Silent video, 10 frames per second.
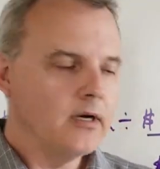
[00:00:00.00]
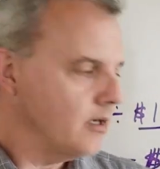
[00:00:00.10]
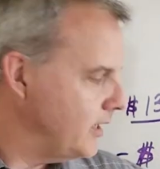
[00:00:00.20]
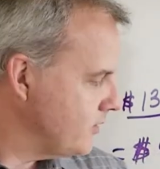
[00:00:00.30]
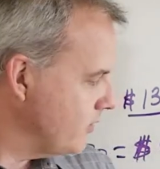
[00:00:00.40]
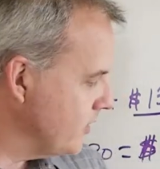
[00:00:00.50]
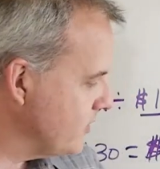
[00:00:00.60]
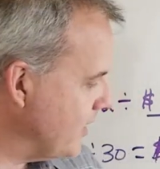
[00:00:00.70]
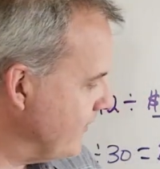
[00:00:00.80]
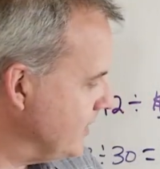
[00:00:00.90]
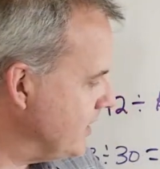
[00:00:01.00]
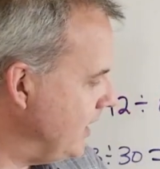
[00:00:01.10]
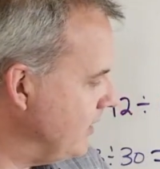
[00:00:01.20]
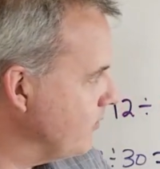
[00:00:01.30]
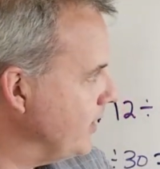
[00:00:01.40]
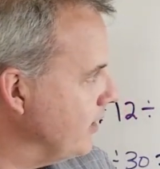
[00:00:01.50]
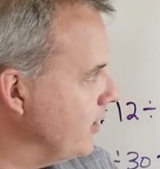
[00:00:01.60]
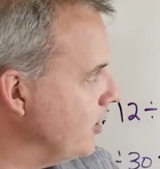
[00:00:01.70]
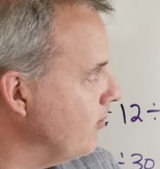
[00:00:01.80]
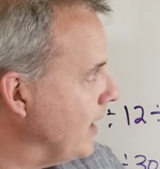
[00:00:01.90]
All right, so the 17th, we
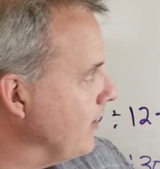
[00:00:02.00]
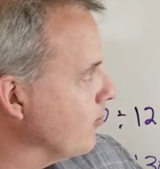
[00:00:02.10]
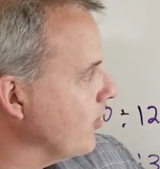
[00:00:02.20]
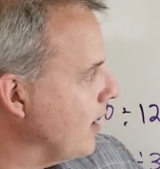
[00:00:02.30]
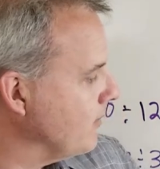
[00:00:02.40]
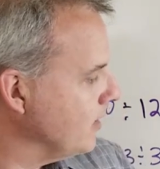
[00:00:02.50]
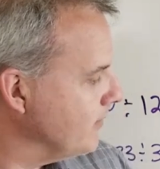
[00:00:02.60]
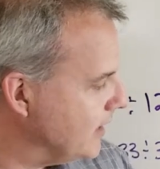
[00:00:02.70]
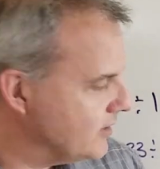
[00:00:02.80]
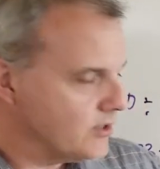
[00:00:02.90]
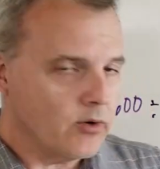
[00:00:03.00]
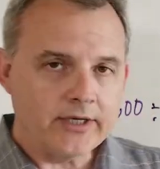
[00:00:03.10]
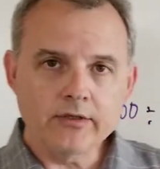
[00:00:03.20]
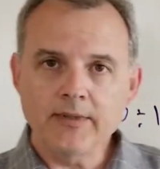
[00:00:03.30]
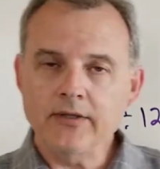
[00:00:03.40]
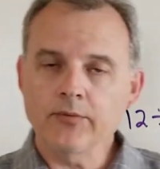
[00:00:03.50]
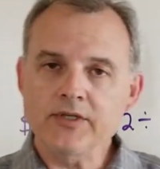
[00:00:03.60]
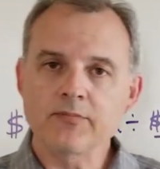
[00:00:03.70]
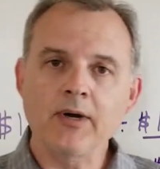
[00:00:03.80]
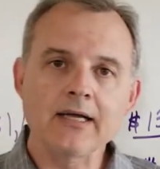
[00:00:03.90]
know by the problem, is going to be the
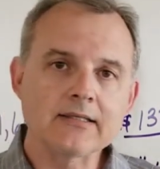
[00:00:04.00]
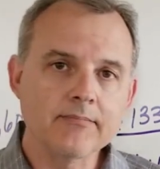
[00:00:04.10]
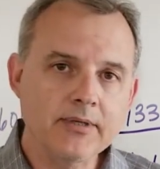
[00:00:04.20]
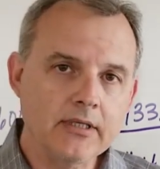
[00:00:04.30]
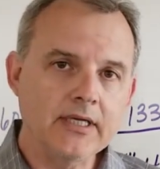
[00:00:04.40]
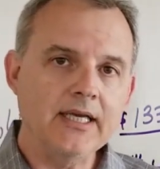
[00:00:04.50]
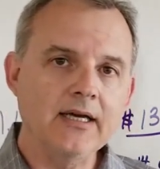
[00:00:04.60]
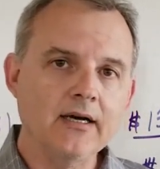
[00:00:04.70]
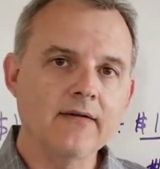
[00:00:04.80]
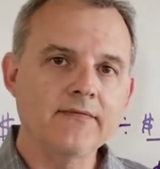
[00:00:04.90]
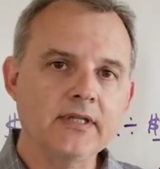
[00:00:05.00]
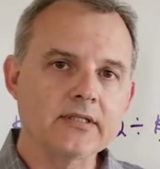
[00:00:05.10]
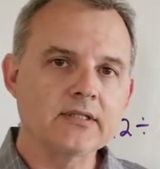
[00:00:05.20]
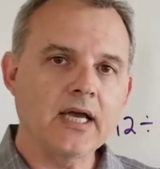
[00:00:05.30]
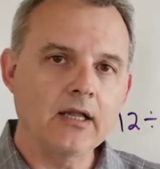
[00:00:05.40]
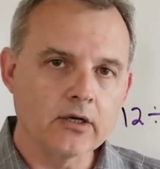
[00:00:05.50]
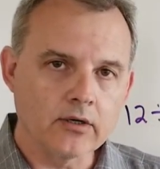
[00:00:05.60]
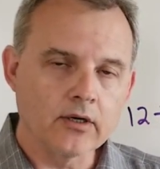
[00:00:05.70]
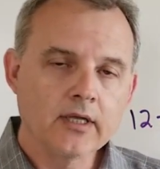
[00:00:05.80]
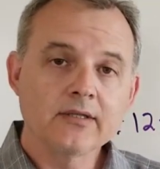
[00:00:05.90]
responsibility of the
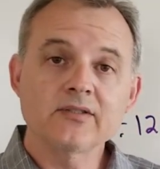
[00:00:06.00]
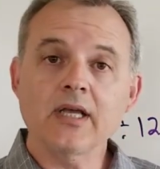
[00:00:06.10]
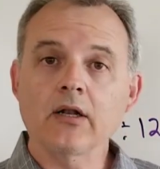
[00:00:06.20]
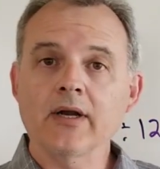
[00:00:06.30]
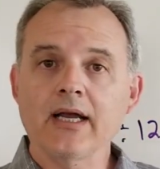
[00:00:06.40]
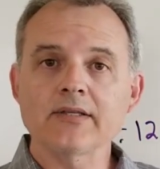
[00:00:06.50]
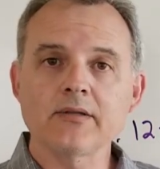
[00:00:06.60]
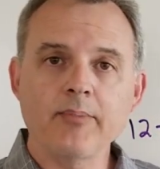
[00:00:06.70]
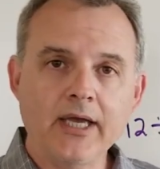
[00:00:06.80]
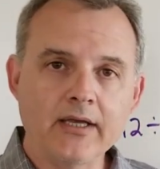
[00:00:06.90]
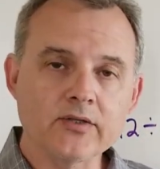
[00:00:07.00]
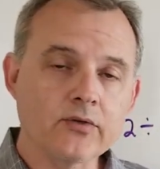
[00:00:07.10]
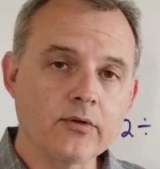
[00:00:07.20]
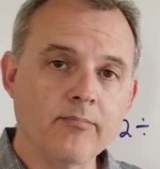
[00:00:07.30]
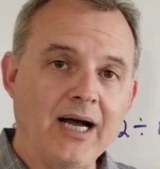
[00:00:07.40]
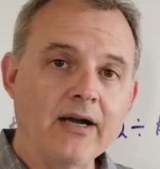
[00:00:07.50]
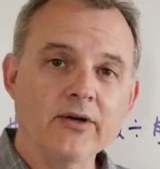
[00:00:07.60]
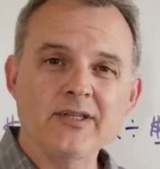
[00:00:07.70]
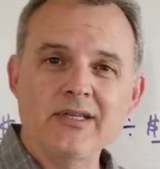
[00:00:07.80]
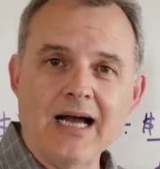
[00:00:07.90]
seller. The seller has to pay it, so the
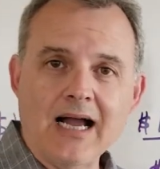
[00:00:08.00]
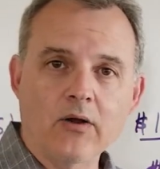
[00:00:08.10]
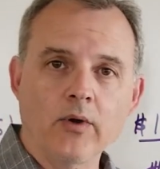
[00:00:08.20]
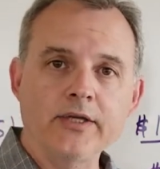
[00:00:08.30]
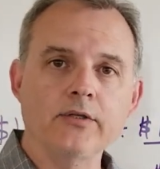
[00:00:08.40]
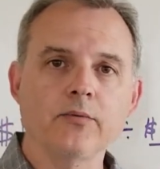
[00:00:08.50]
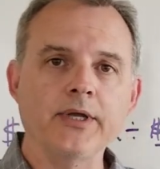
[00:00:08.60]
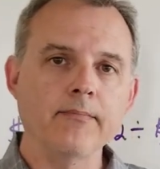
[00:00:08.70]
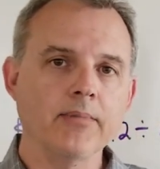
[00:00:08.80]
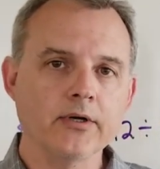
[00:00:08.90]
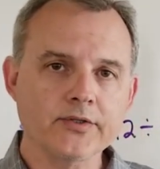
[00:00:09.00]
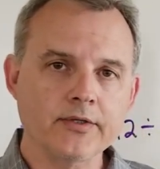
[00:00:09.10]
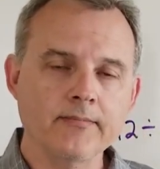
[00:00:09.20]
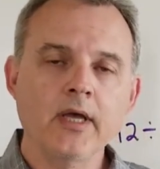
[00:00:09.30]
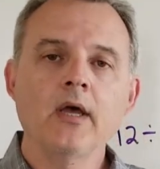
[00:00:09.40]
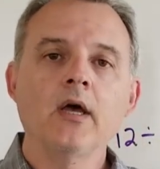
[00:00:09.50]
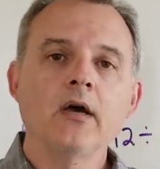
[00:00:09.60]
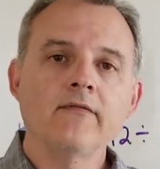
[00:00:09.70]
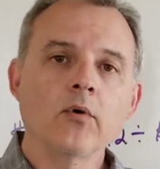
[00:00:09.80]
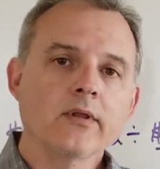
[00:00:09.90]
buyer is not going to reimburse them
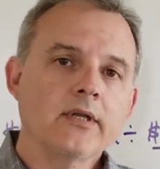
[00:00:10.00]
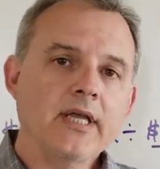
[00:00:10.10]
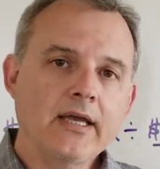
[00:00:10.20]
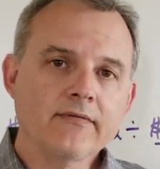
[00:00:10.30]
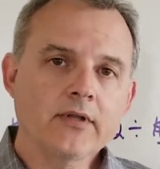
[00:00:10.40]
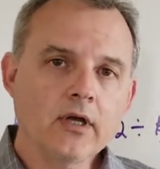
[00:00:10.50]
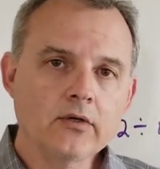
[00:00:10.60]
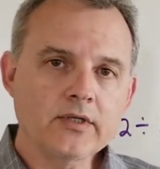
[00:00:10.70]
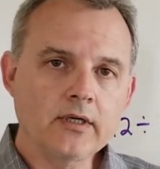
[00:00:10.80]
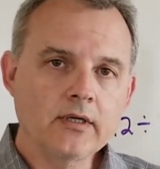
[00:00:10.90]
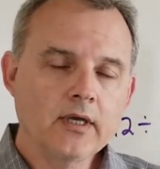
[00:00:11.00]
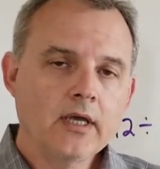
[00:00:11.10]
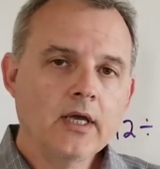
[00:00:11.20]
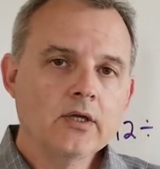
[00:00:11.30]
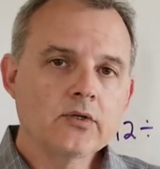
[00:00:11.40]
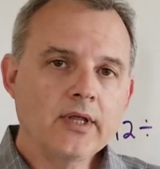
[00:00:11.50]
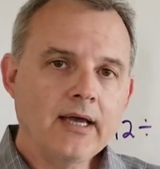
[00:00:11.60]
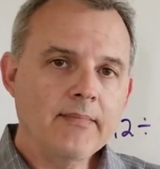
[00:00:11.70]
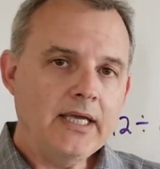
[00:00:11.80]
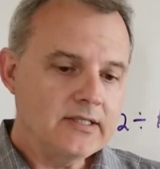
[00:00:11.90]
for the day of closing. So
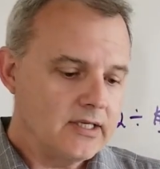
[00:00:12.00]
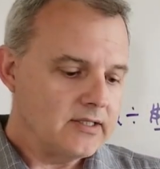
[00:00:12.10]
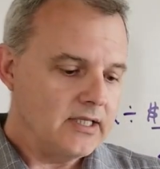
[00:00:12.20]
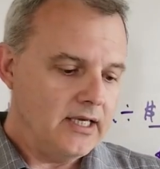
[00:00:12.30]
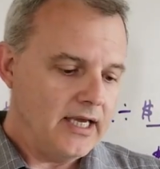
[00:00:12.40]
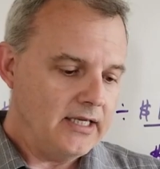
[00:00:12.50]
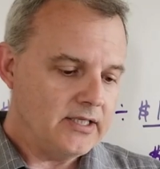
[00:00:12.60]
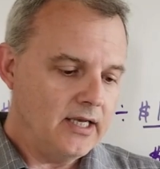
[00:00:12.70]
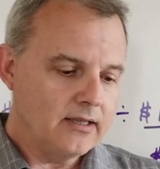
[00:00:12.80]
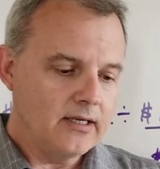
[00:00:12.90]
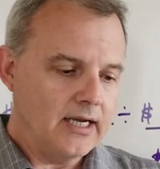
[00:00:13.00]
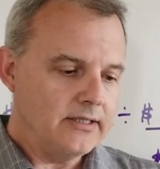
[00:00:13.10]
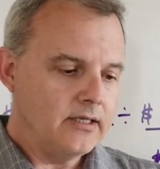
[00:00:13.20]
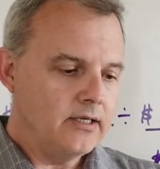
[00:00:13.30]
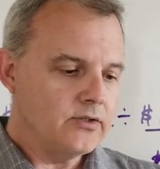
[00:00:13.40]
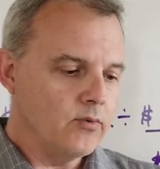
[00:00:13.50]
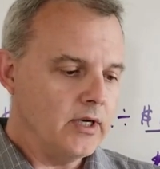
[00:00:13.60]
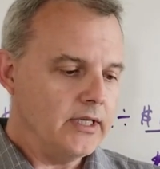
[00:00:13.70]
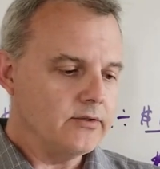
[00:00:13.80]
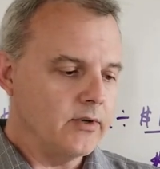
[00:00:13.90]
that means it's the 18th, 19th,
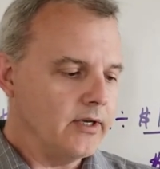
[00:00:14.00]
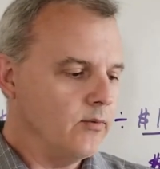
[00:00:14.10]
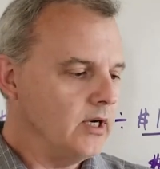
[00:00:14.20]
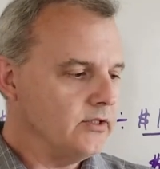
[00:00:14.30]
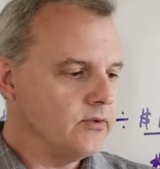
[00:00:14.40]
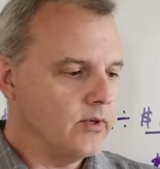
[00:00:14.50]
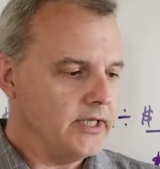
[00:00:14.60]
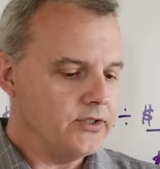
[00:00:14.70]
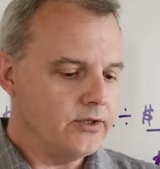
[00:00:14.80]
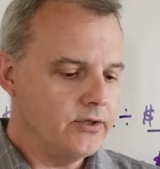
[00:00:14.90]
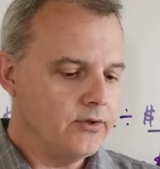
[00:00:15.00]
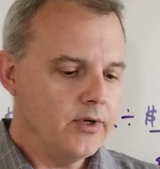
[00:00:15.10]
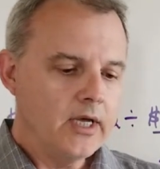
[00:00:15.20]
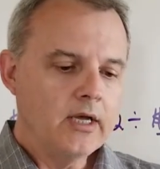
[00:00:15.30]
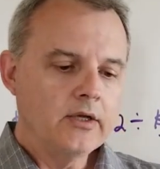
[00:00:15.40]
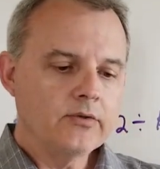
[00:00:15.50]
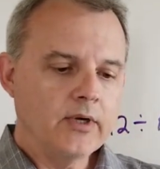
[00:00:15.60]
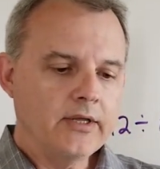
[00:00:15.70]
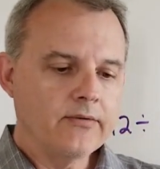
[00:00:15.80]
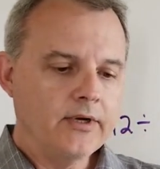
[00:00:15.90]
20, 21, 22,
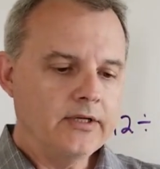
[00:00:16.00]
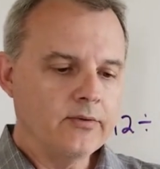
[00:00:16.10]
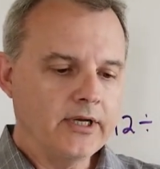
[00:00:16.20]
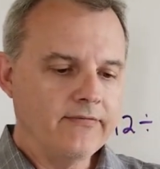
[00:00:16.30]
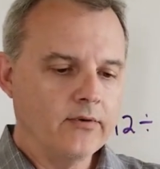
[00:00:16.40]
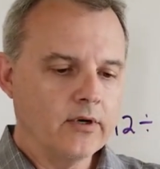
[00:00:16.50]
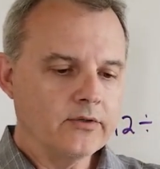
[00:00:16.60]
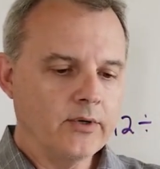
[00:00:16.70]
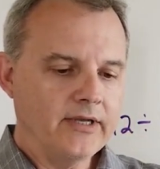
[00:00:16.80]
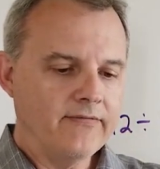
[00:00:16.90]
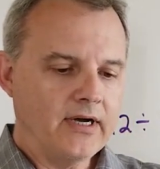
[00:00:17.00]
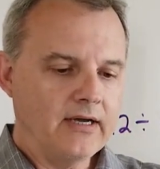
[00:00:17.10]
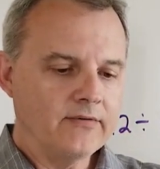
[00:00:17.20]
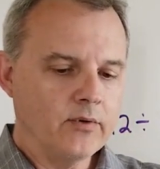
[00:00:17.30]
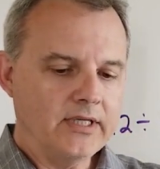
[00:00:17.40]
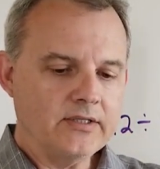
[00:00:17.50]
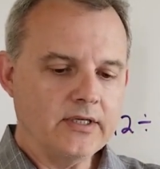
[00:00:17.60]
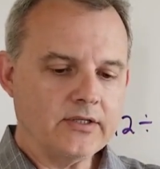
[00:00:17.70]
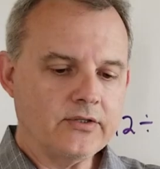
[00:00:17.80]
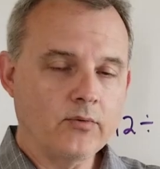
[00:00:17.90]
23, 24, 25,
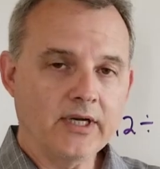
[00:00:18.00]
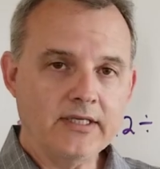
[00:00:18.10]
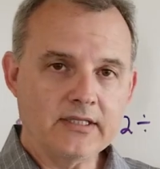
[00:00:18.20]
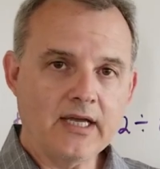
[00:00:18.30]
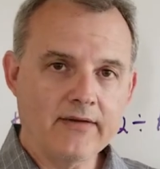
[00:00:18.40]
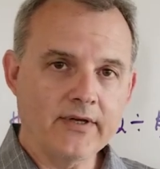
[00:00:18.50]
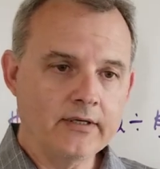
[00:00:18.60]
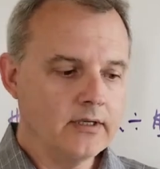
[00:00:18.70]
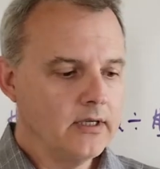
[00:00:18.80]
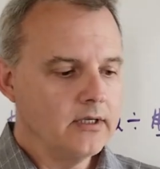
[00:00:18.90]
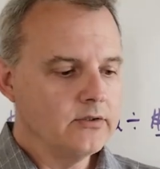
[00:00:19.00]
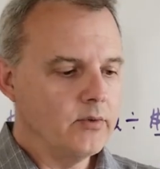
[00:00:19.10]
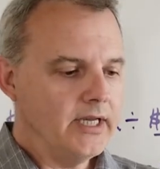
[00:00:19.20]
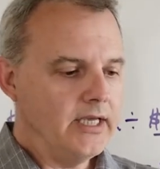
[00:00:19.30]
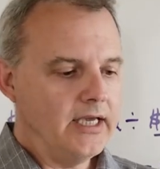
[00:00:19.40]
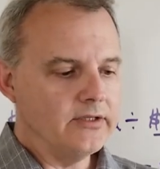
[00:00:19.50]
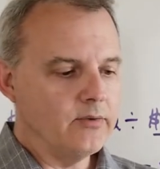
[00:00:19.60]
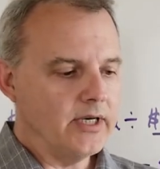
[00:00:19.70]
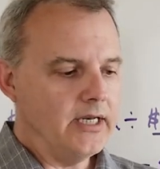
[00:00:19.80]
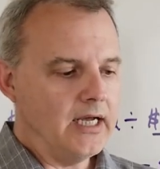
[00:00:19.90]
26, 27, 28,
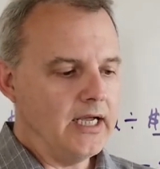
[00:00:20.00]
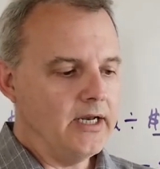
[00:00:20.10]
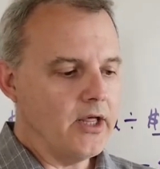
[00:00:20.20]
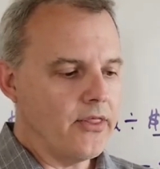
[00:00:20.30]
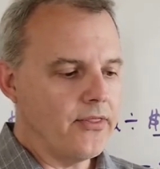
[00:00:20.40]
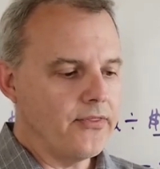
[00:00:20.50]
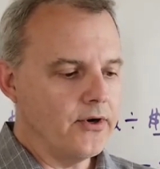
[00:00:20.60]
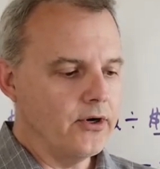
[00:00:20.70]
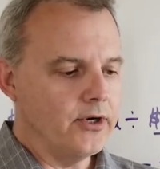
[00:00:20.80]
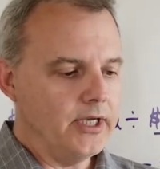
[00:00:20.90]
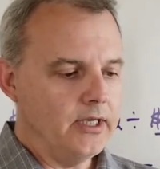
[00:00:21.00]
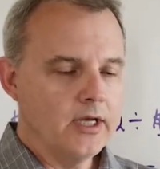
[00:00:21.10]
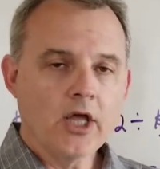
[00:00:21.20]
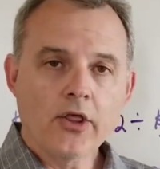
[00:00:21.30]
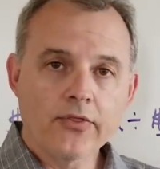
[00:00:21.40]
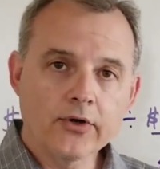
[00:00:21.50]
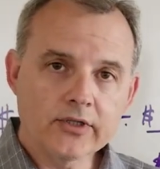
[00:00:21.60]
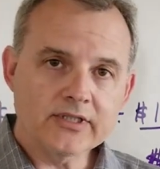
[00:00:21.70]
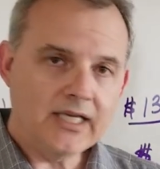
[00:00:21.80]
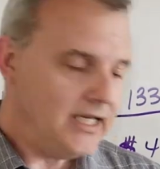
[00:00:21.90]
29, 30.
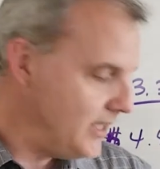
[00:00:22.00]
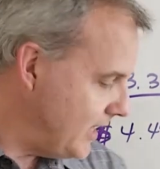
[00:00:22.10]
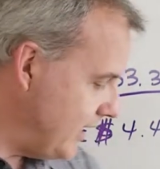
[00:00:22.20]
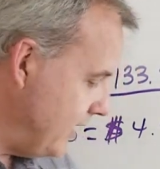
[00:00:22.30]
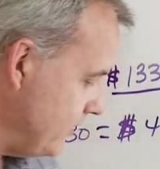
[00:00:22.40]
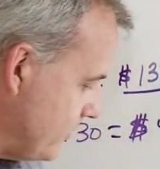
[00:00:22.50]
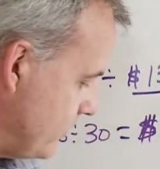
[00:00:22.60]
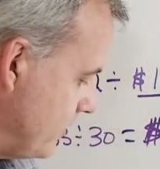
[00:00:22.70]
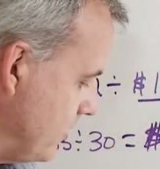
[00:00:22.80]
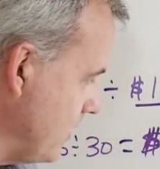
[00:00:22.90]
13 days.